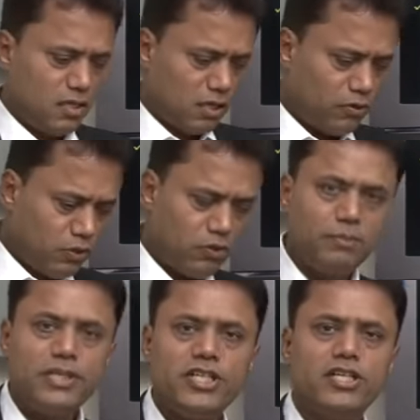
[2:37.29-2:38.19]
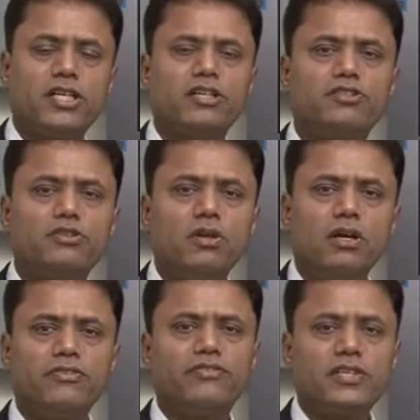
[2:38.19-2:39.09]
How do you do a budgetary control
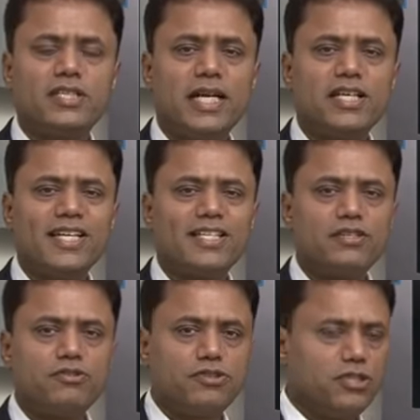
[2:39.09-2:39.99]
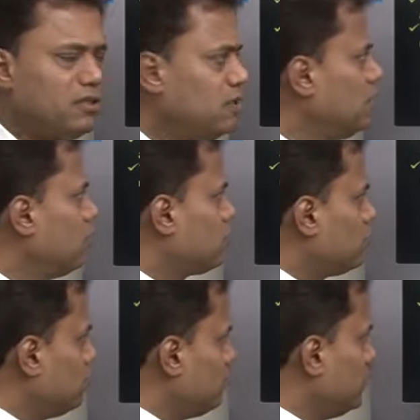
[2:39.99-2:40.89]
of strategy execution?
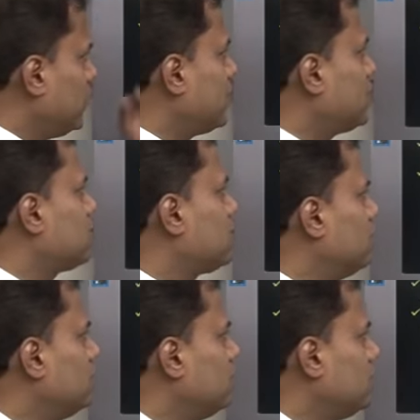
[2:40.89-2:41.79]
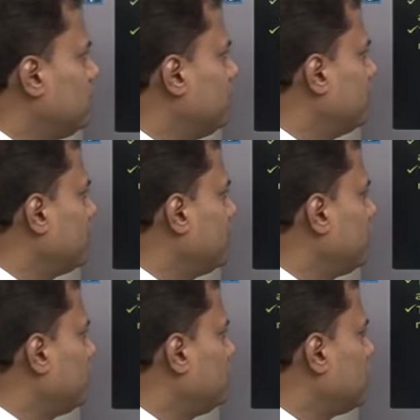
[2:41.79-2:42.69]
So that is
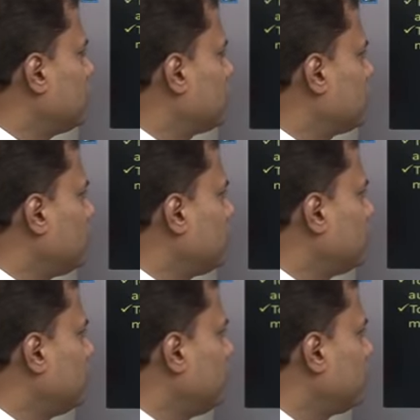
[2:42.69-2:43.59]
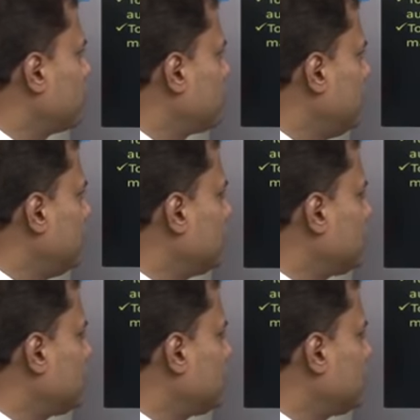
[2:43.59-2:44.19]
that is what we are going to see in